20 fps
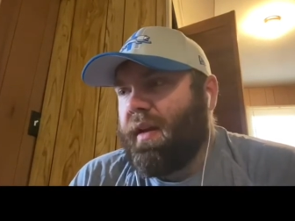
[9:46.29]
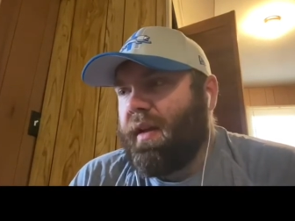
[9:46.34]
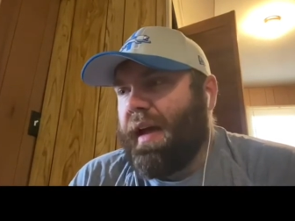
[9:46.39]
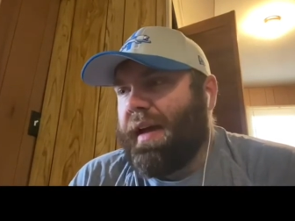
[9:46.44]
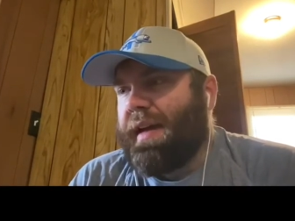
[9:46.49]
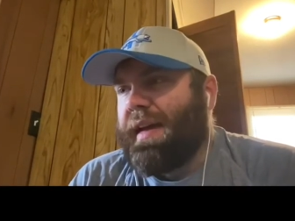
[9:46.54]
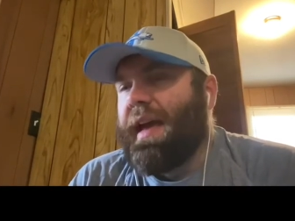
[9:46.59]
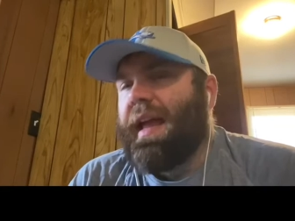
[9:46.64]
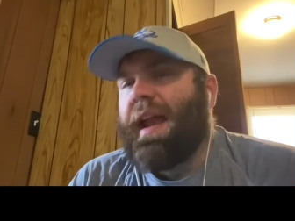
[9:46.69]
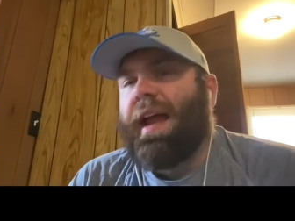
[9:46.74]

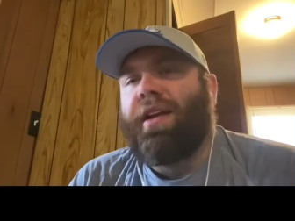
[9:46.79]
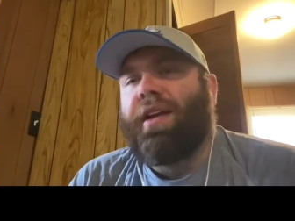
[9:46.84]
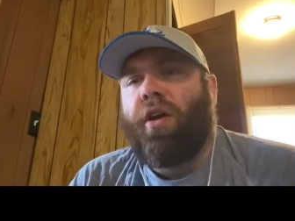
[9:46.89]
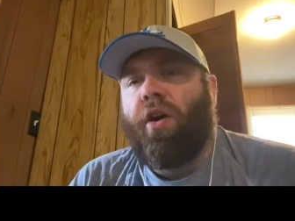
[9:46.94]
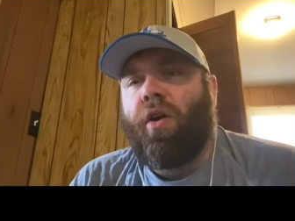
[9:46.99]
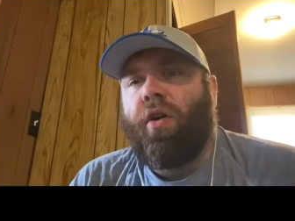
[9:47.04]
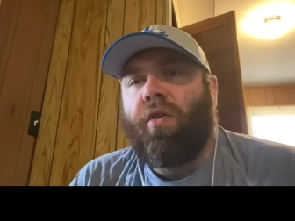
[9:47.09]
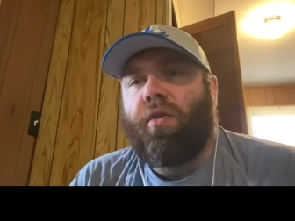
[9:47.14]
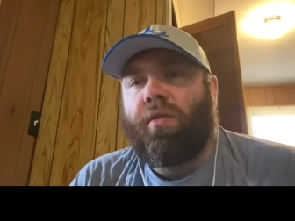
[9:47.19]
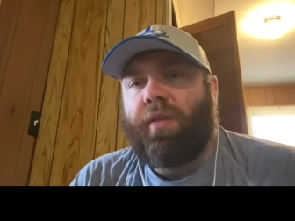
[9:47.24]
Again, I
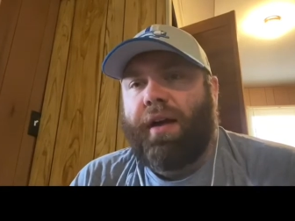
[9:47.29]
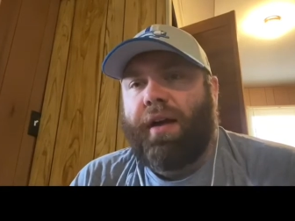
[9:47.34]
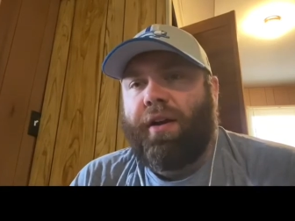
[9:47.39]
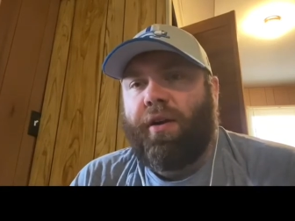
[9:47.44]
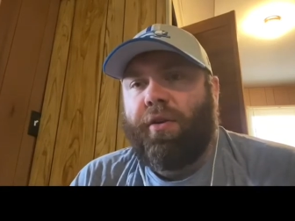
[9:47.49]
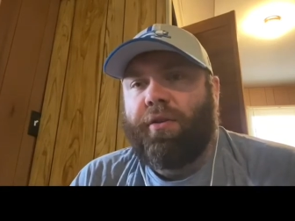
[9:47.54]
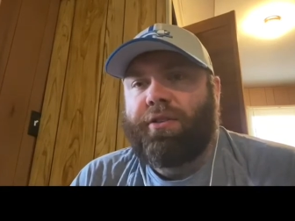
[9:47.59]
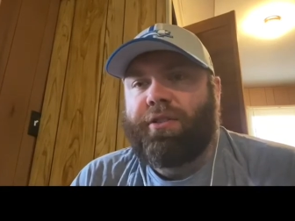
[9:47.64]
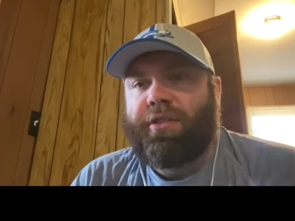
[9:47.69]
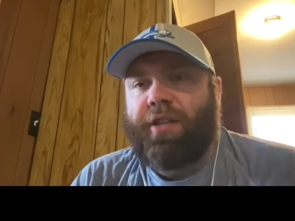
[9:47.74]
know
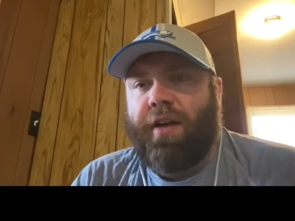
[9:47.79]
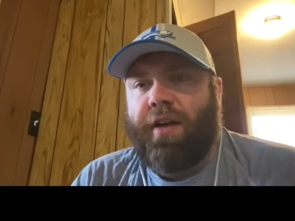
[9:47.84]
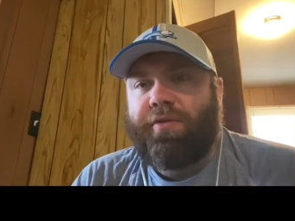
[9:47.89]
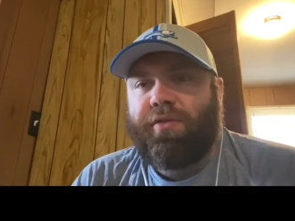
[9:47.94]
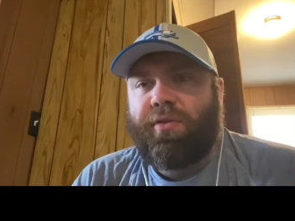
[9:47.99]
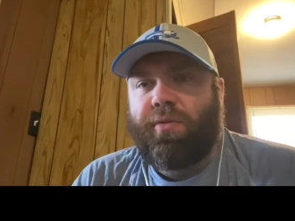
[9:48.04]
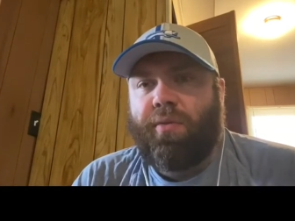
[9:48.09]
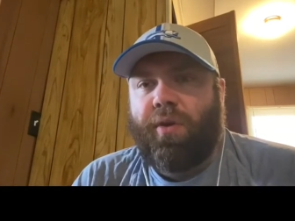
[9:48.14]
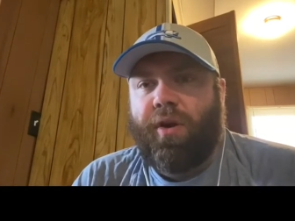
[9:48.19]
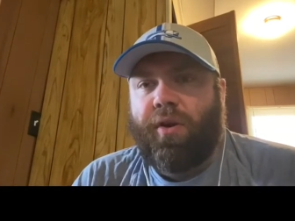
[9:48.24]
it's tough
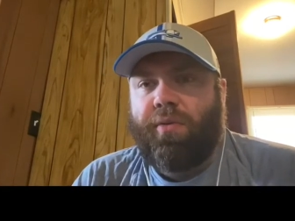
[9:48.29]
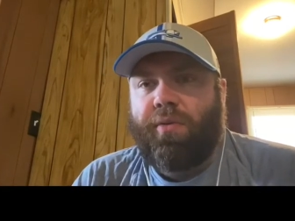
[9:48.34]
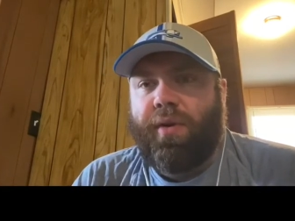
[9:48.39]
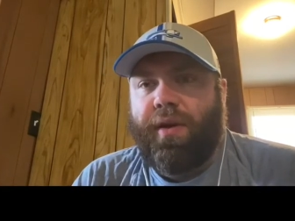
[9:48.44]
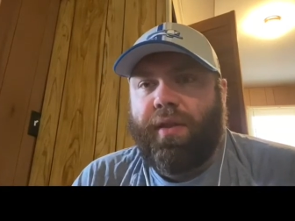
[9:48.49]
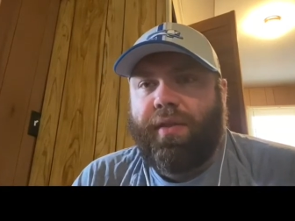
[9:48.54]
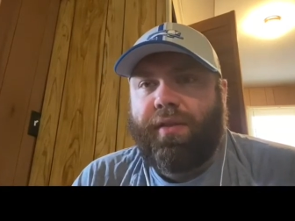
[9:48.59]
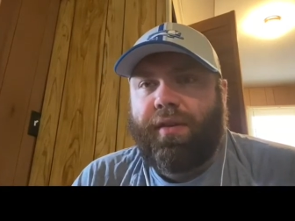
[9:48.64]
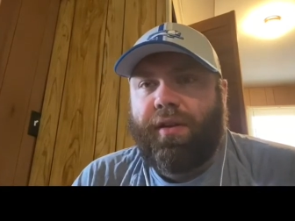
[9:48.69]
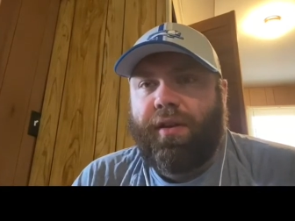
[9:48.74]
to work with.